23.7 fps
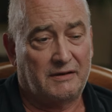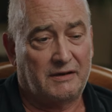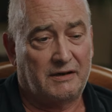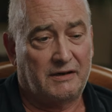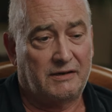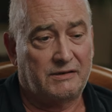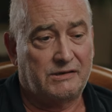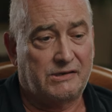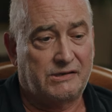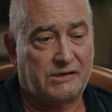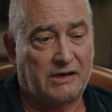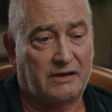
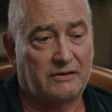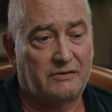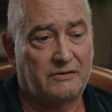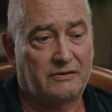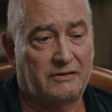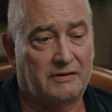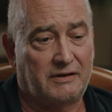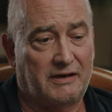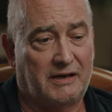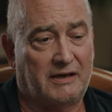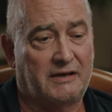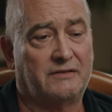and so
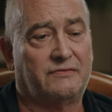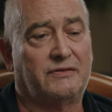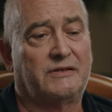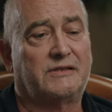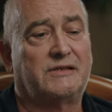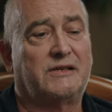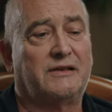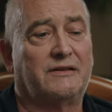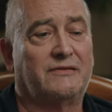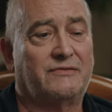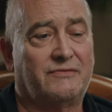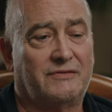
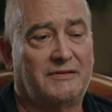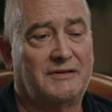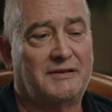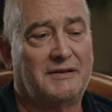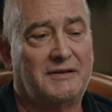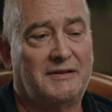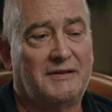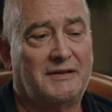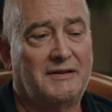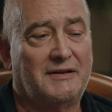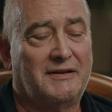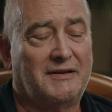innovative
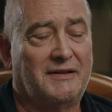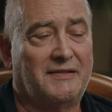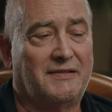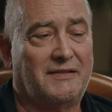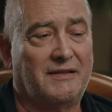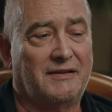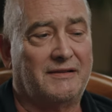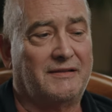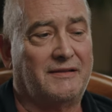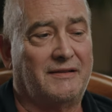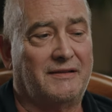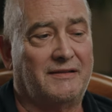
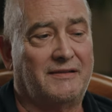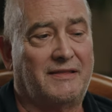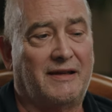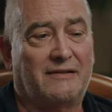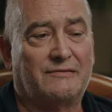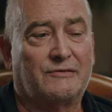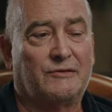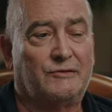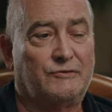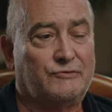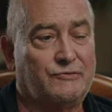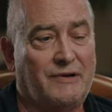that
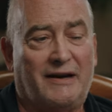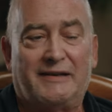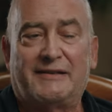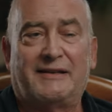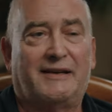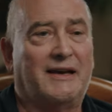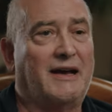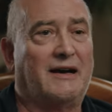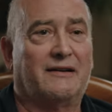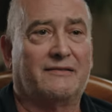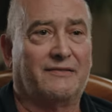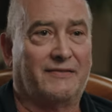they're
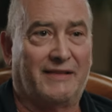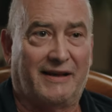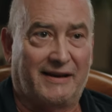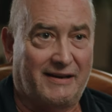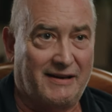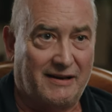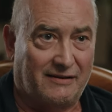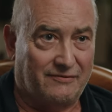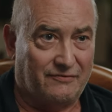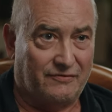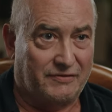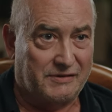already out of their
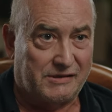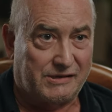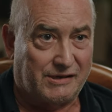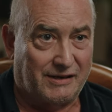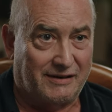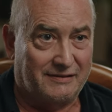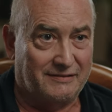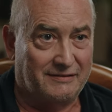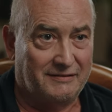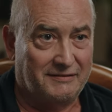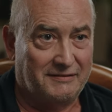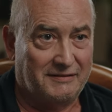comfort
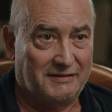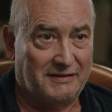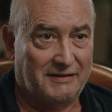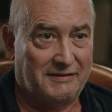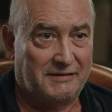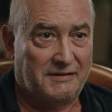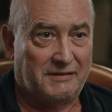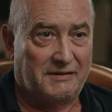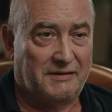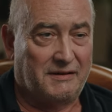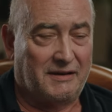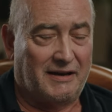zone.
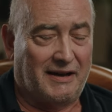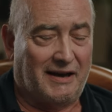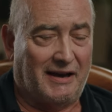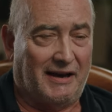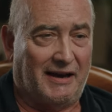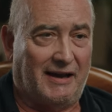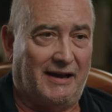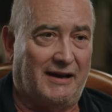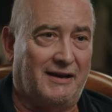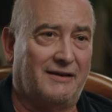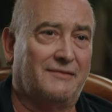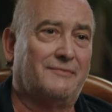
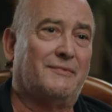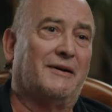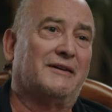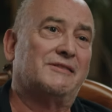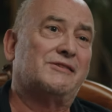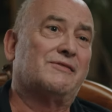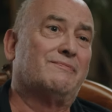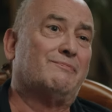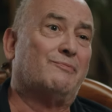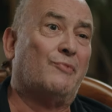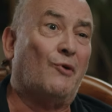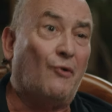How
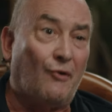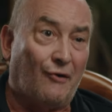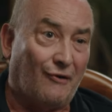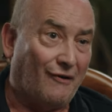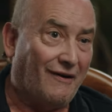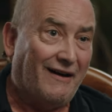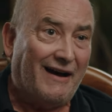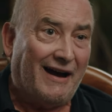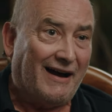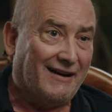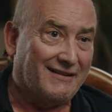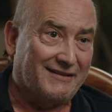much
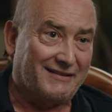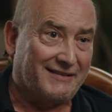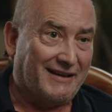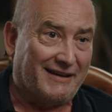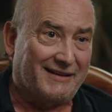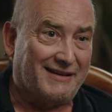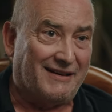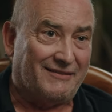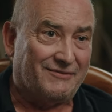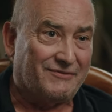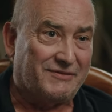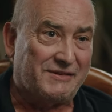more out of their
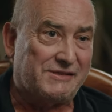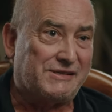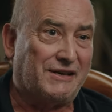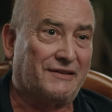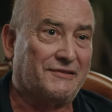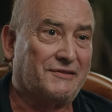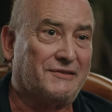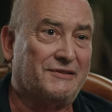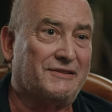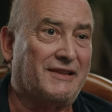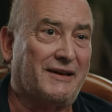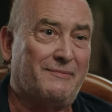comfort zone
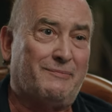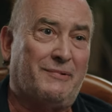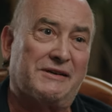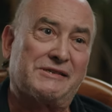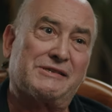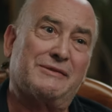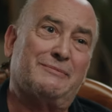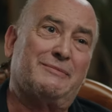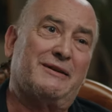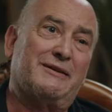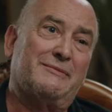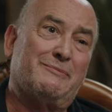could they
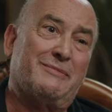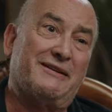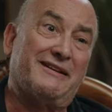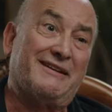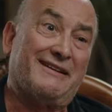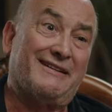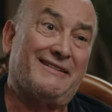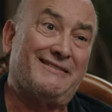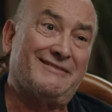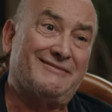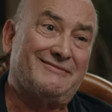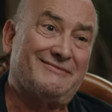possibly be?